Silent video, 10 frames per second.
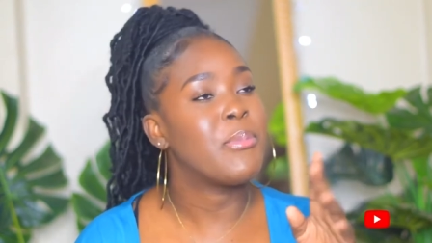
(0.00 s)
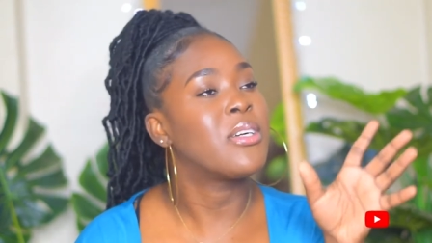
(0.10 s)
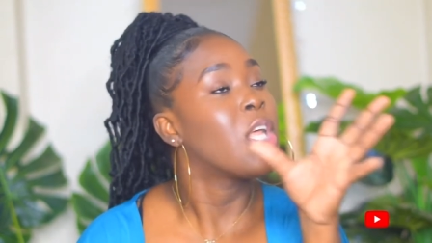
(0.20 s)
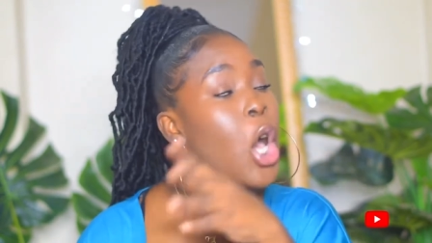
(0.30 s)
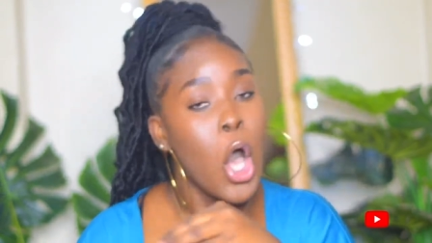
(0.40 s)

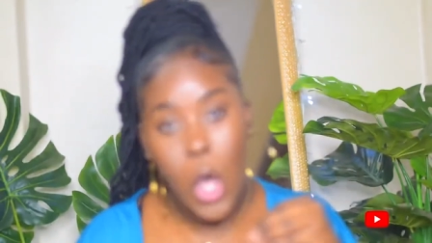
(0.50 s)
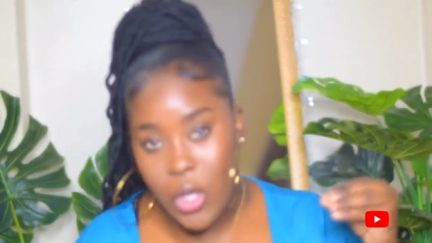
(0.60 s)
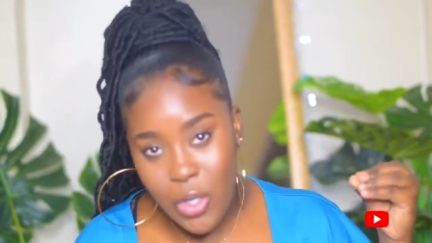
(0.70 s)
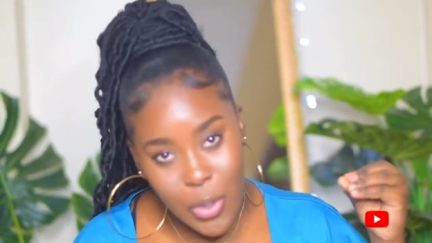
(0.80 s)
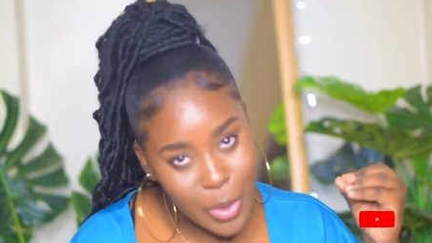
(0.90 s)
but
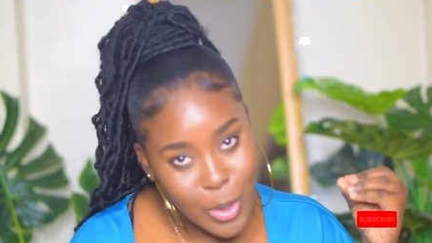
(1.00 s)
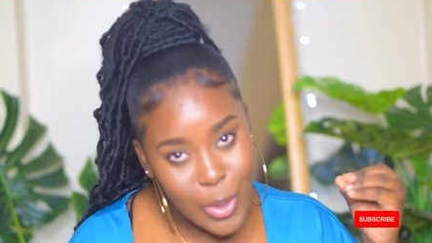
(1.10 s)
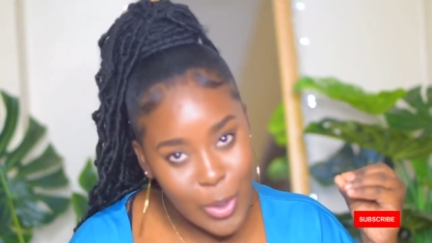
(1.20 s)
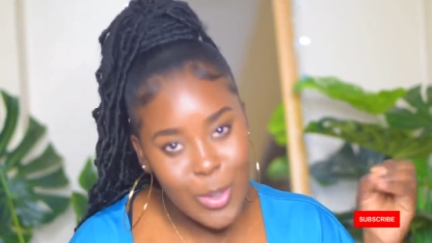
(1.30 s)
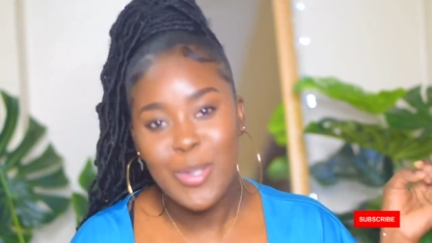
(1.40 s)
oh
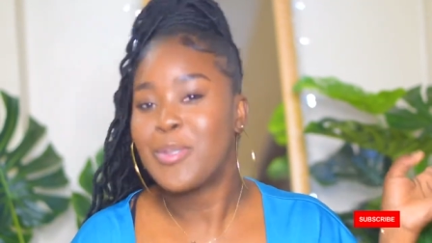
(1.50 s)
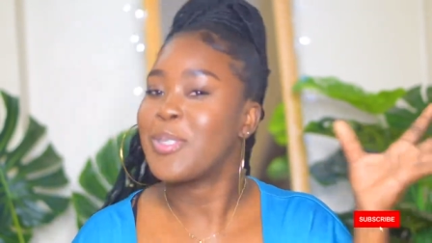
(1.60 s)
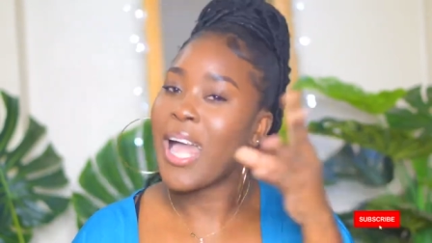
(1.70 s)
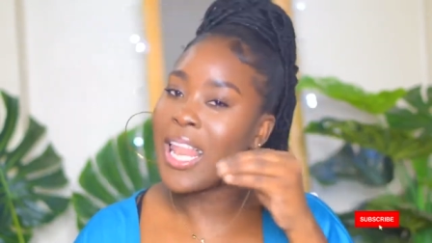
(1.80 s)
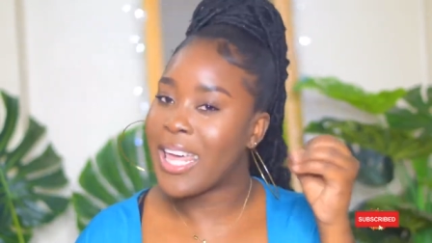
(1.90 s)

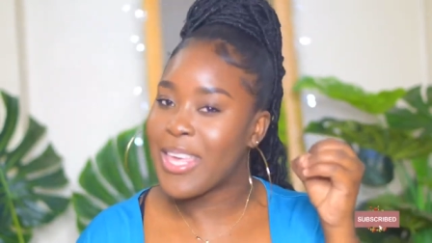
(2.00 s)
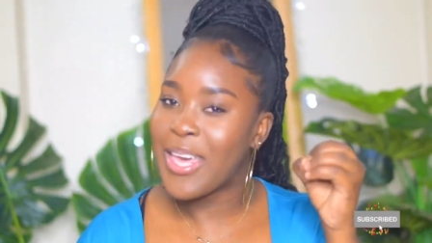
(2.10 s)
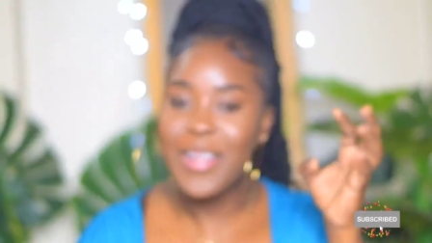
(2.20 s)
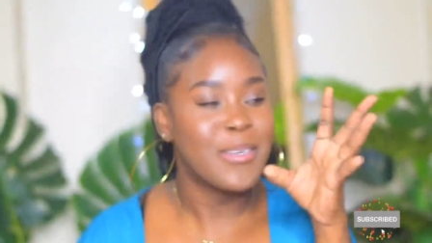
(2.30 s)
I like it.